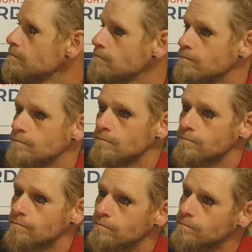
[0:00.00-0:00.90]

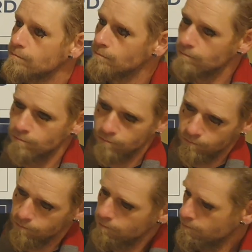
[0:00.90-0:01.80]

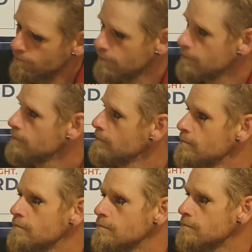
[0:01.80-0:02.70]

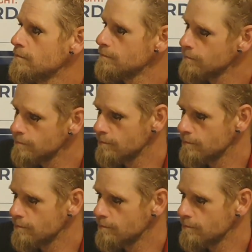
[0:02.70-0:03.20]
[no speech]